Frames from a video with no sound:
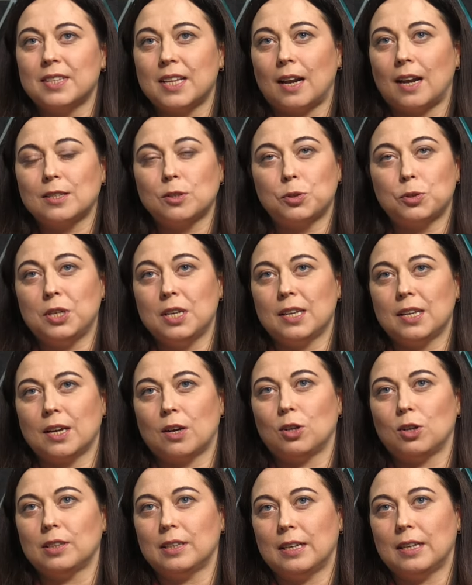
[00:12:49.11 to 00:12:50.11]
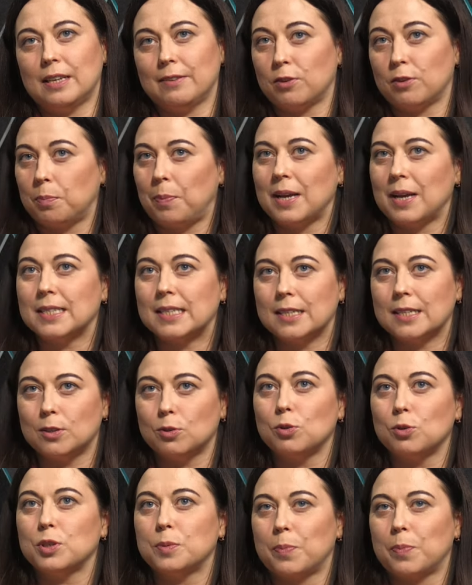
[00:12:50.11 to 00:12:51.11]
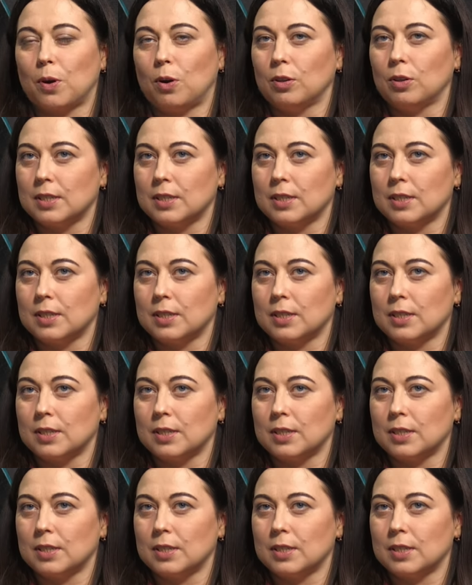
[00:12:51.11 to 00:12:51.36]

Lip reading: what would be the benefits for us?